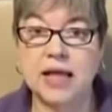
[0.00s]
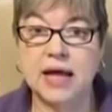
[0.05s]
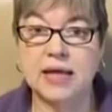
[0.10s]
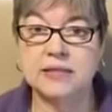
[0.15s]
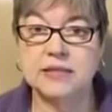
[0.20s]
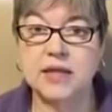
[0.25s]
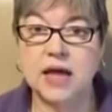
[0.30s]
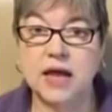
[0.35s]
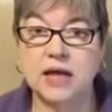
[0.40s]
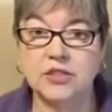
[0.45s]

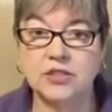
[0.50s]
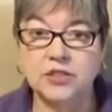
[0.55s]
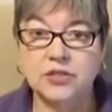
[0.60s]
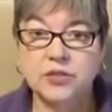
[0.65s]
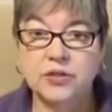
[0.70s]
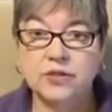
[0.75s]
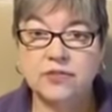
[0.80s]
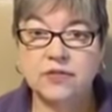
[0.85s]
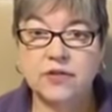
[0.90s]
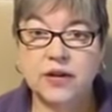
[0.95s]
last night,
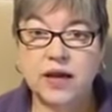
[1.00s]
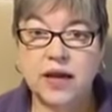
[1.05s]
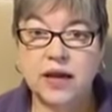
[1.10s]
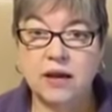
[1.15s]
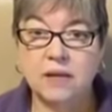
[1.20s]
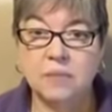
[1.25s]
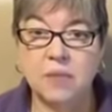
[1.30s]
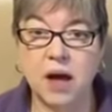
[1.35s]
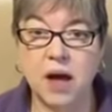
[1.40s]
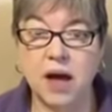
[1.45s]
two different
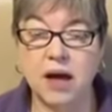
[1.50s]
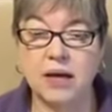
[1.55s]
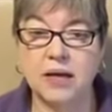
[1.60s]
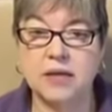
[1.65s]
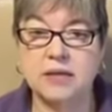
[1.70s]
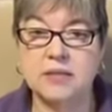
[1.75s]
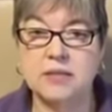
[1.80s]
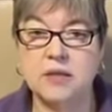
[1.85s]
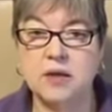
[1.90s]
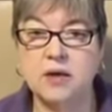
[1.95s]
antibiotics.